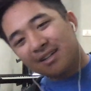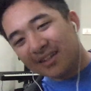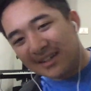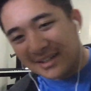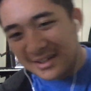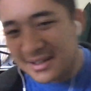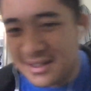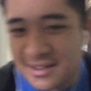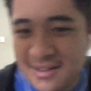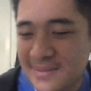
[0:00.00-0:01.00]
sorry, hang on.
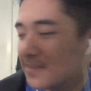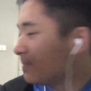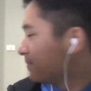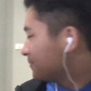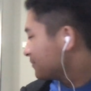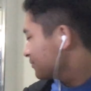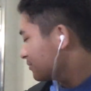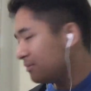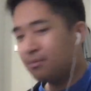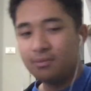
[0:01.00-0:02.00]
Before we continue,
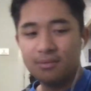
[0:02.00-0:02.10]
before